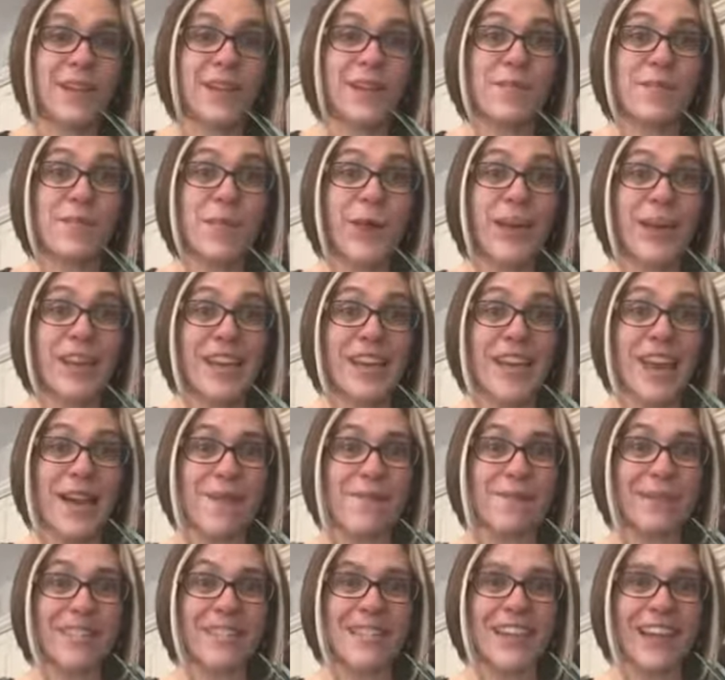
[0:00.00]
Morning,
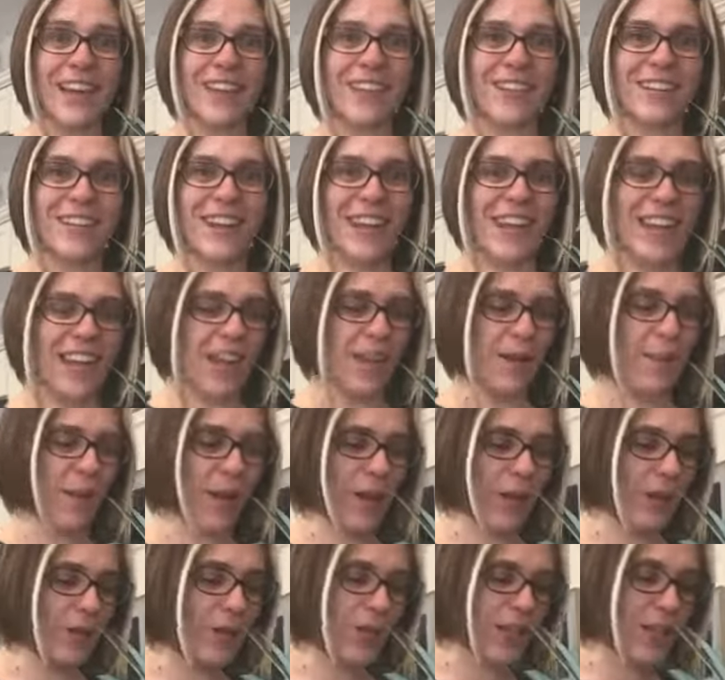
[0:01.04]
happy Saturday. I
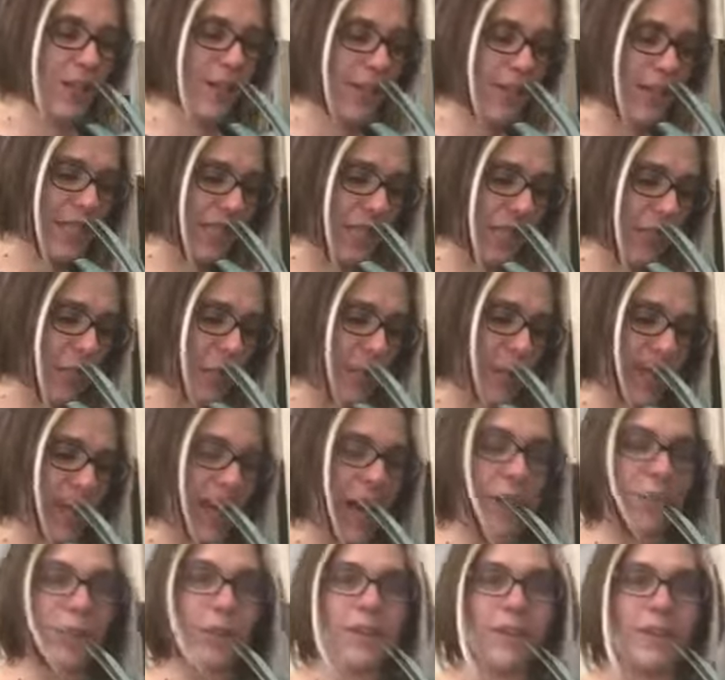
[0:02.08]
apologize if it's a little bit
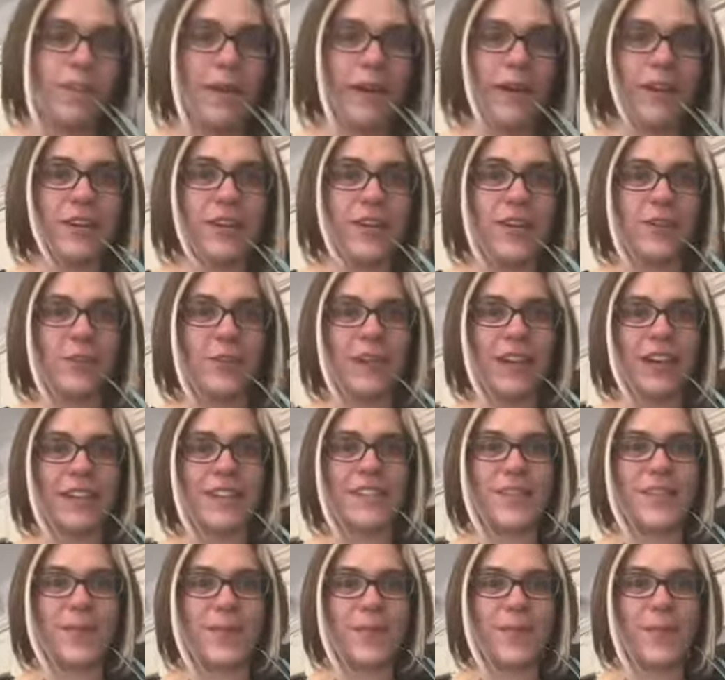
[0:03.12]
loud in the background. We got
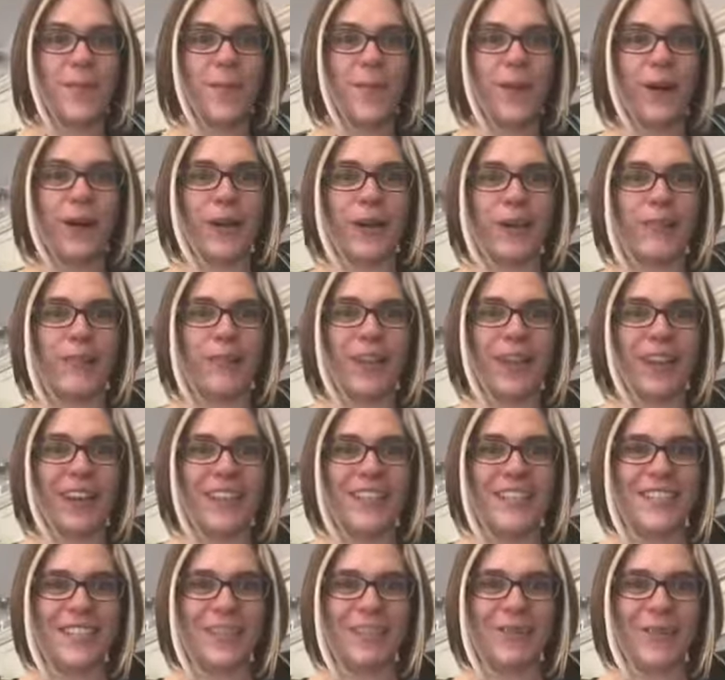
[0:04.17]
some party planning
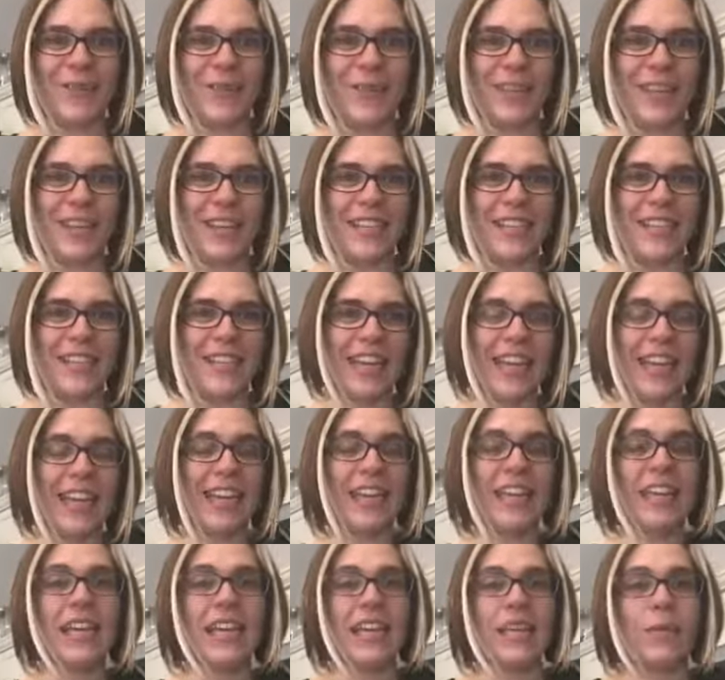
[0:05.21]
stuff going on today,
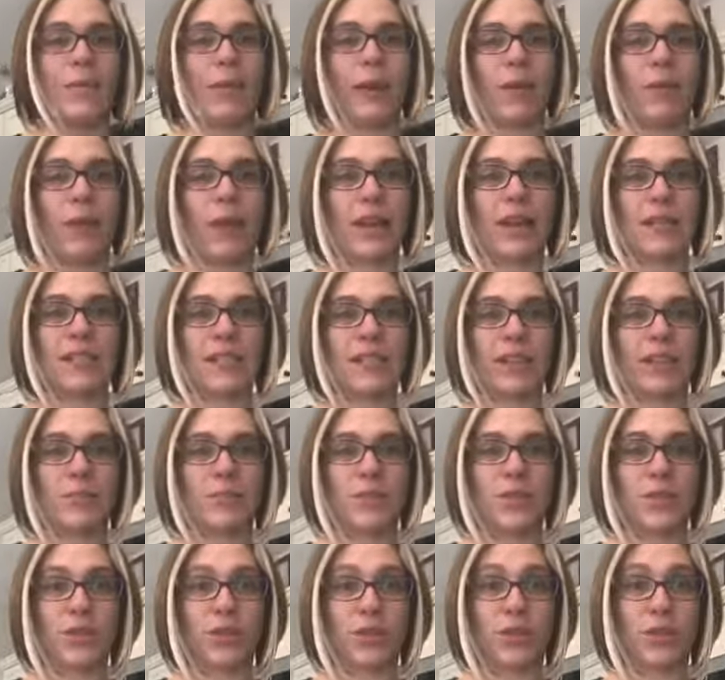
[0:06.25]
but I wanted to come to
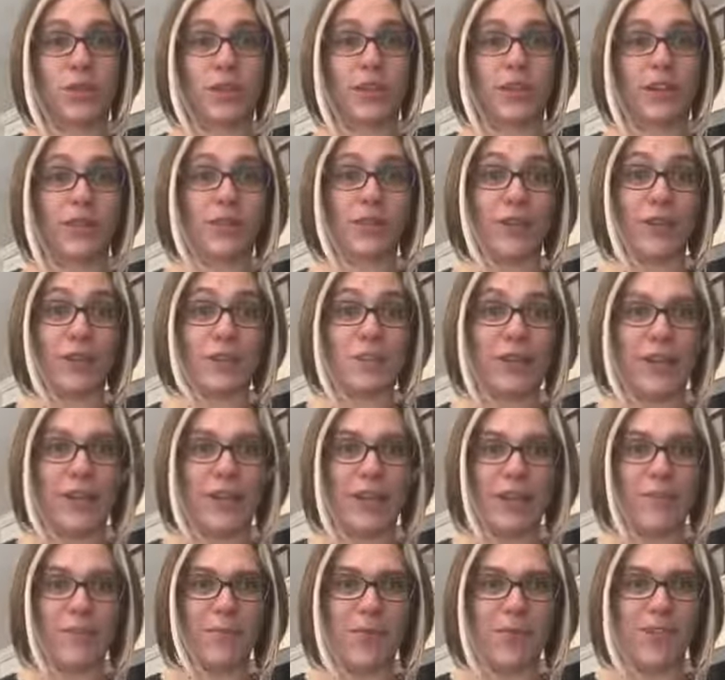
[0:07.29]
you with a fresh
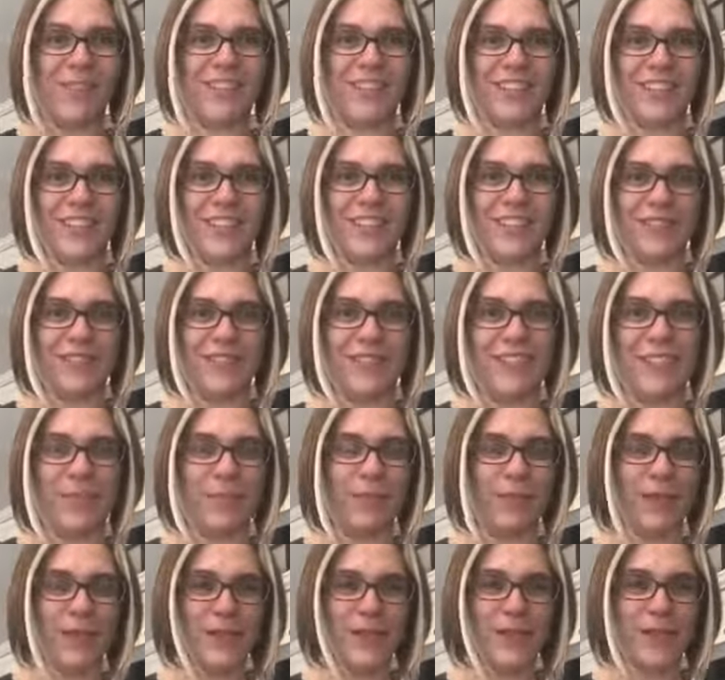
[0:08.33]
pineapple because of the tip
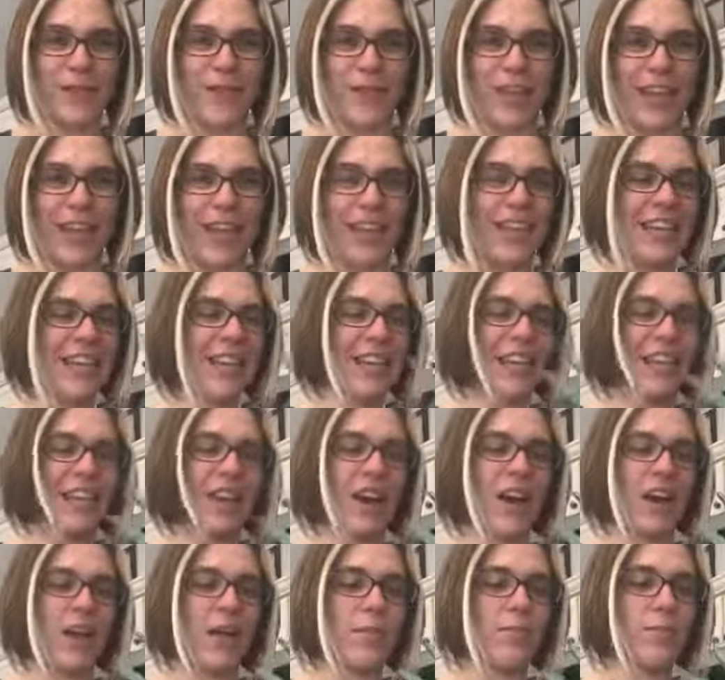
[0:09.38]
yesterday.
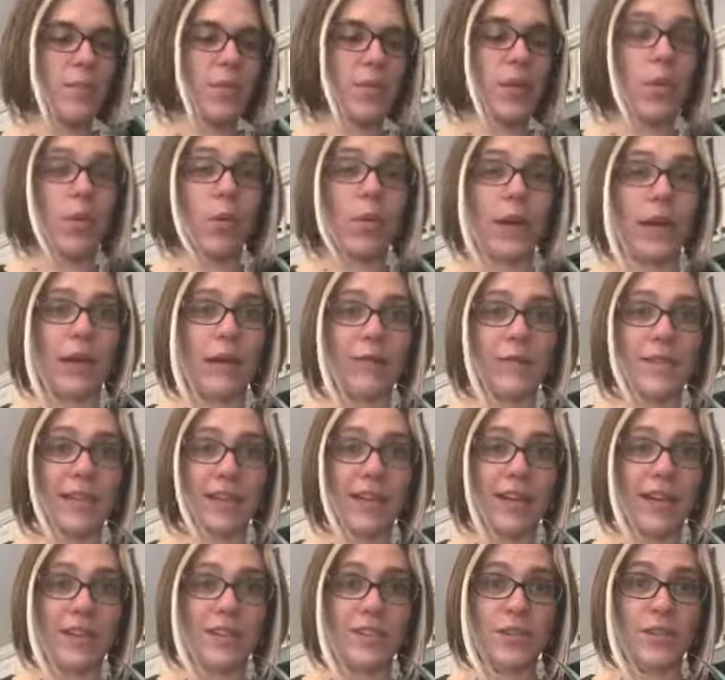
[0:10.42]
Um, so when I was at
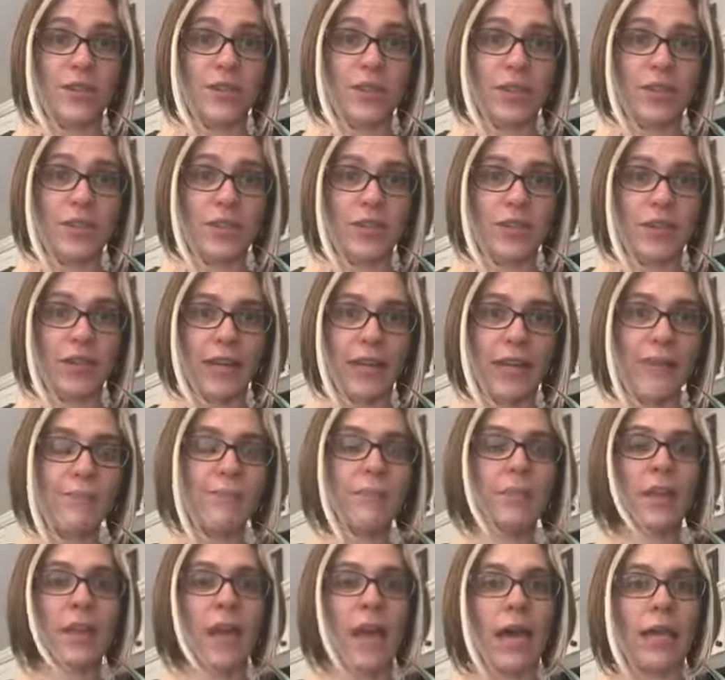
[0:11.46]
Costco yesterday,
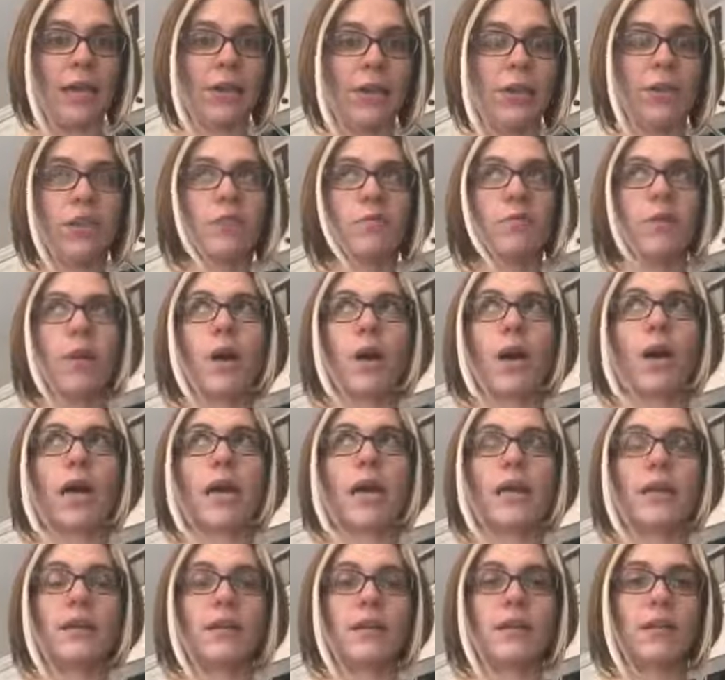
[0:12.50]
I could have bought
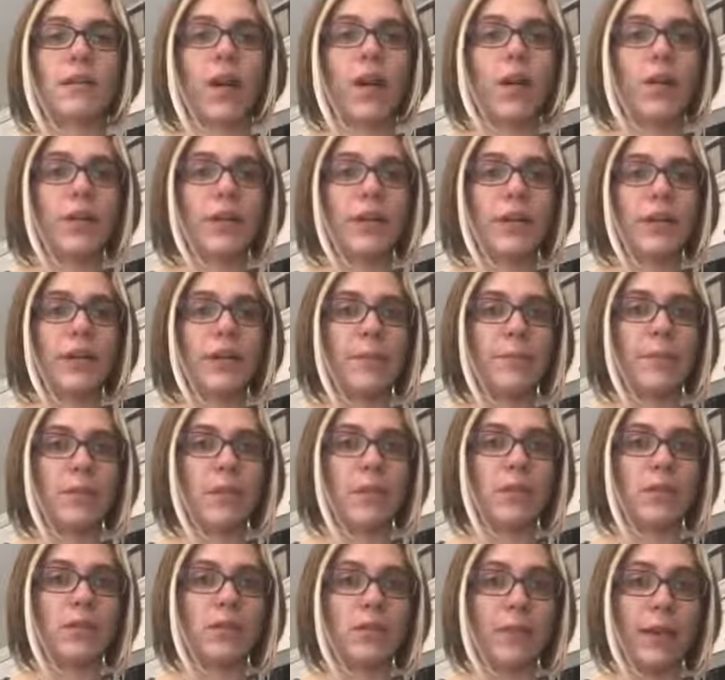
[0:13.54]
already
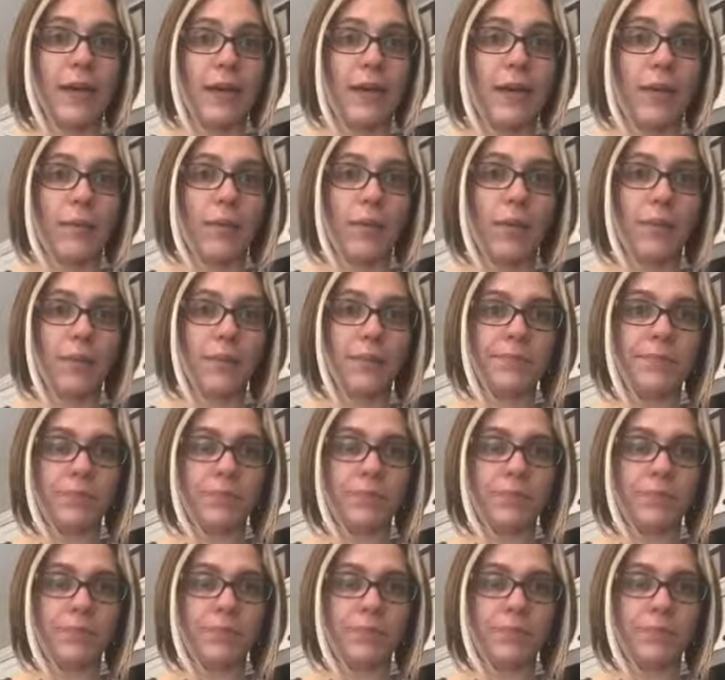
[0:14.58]
peeled pineapple